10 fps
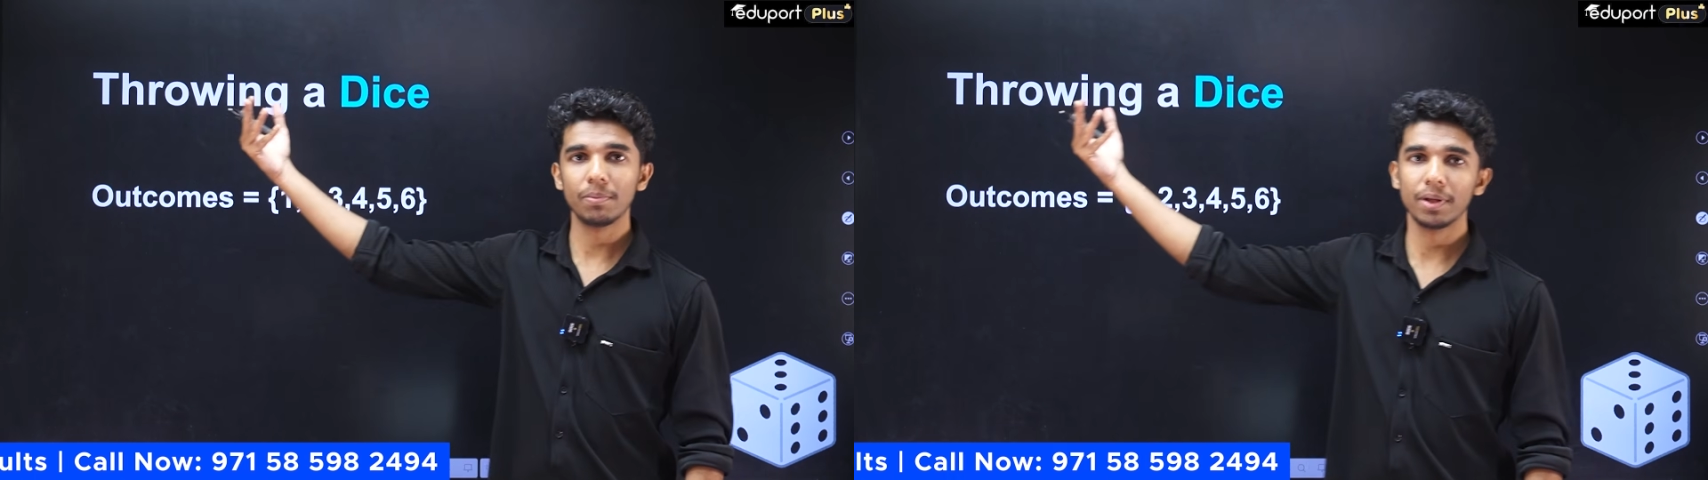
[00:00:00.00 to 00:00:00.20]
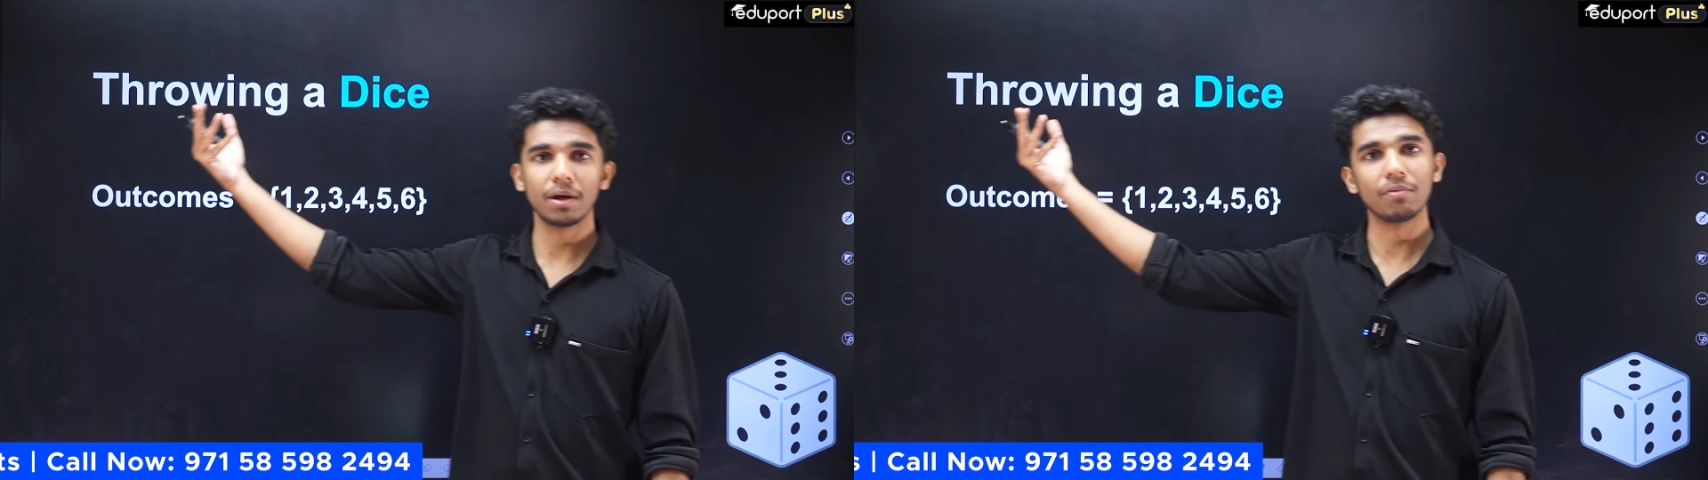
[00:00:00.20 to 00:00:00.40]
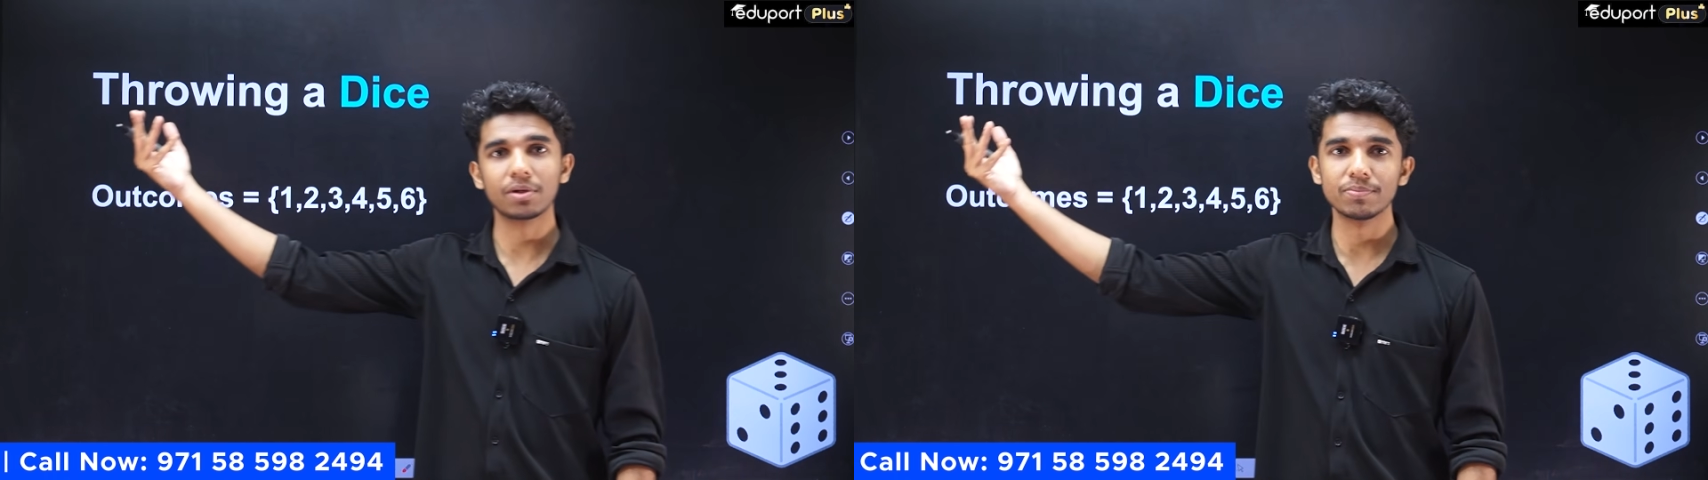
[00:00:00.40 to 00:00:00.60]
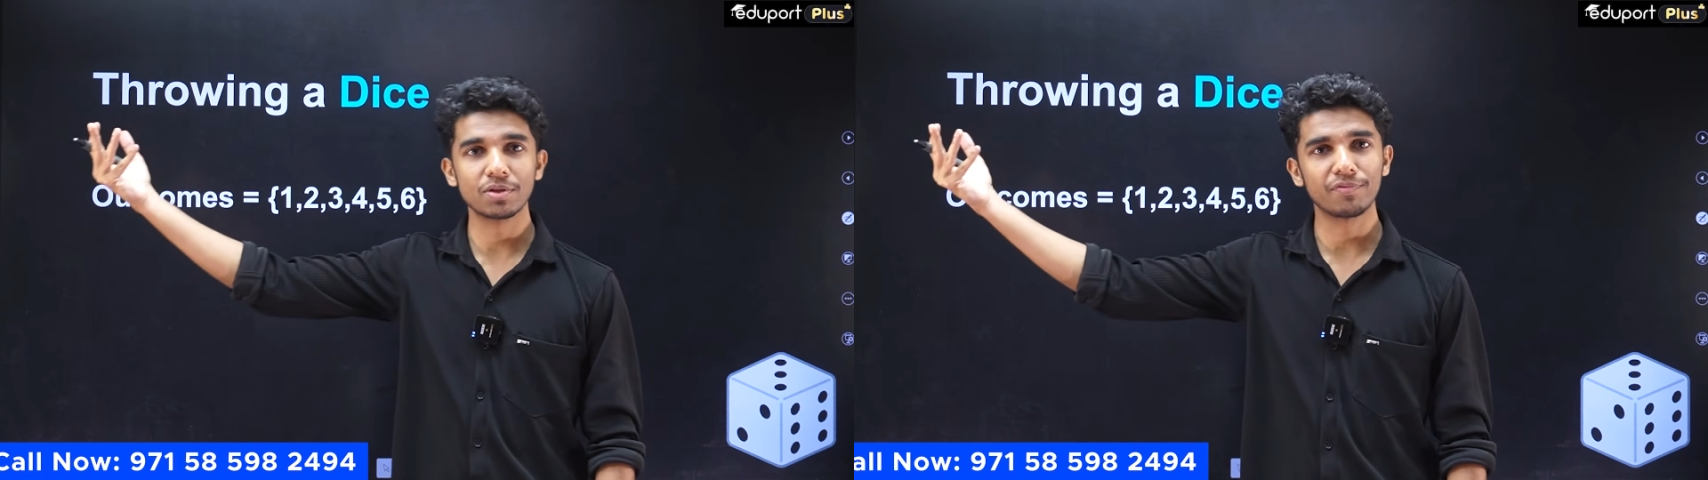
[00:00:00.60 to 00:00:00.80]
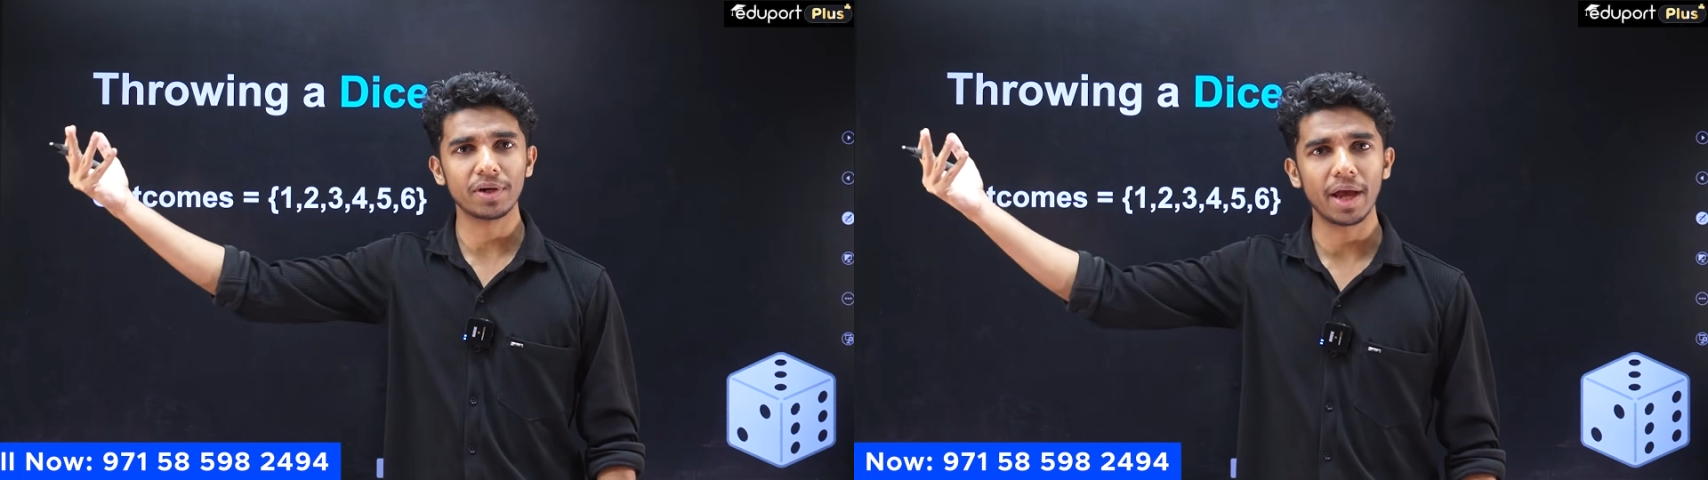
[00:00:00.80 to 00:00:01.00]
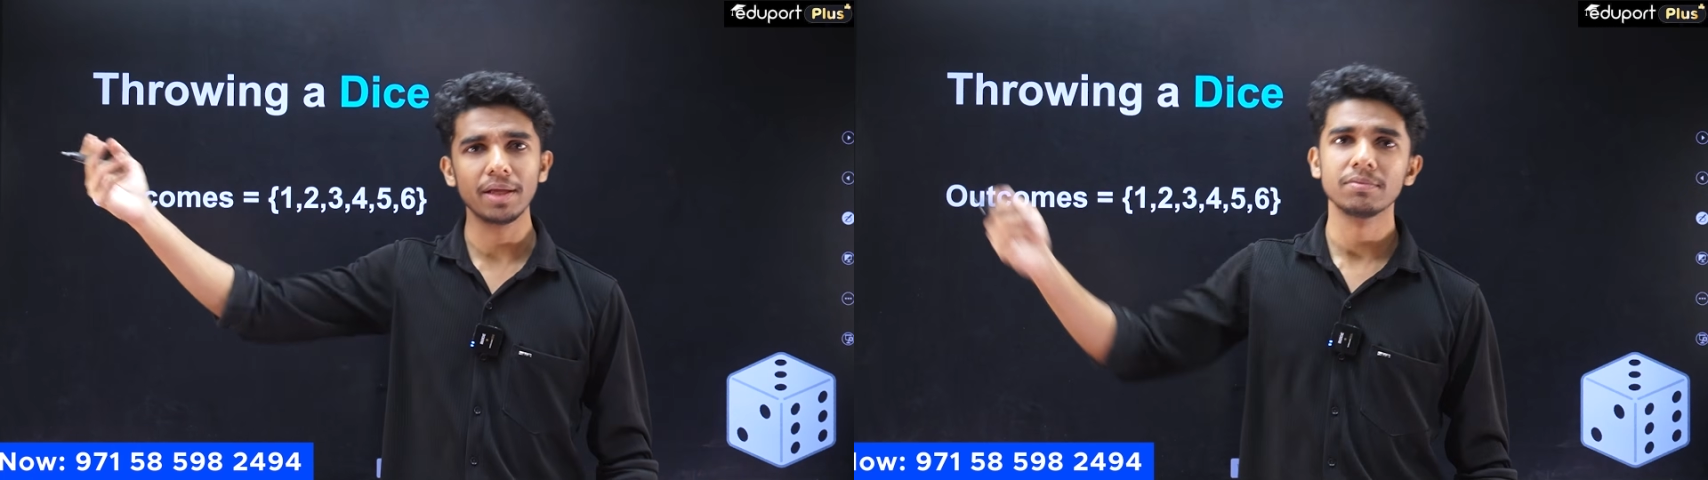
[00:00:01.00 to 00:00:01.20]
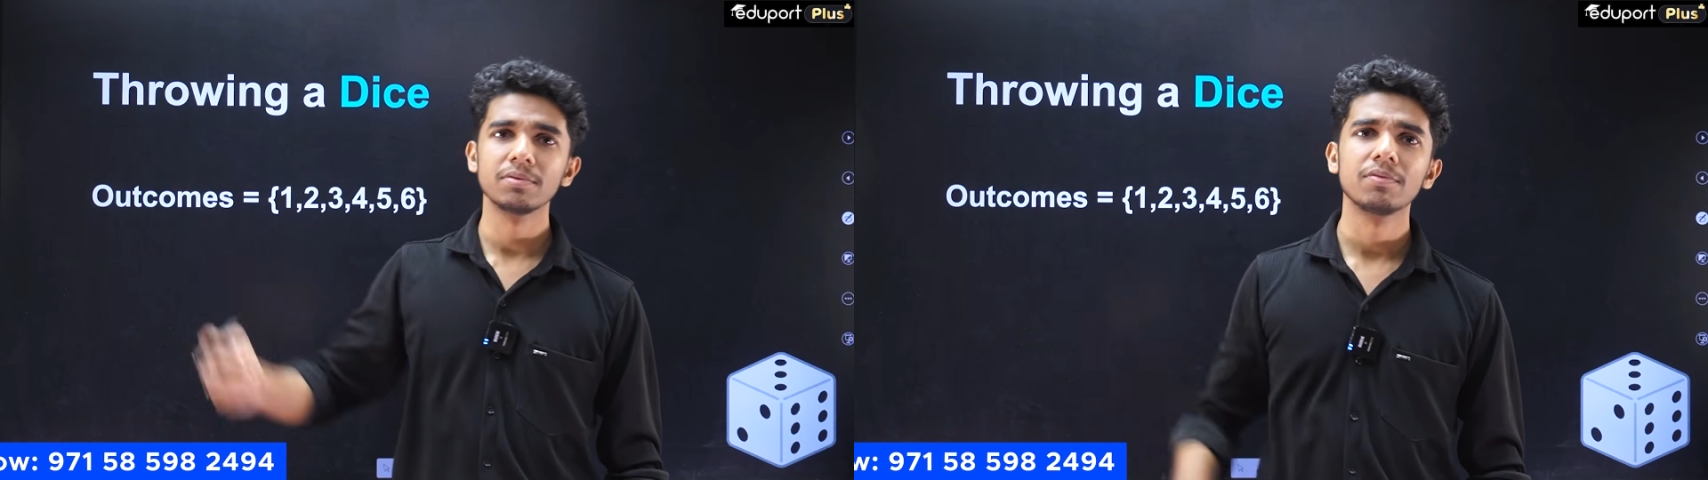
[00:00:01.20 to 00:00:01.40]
be the outcomes of the die?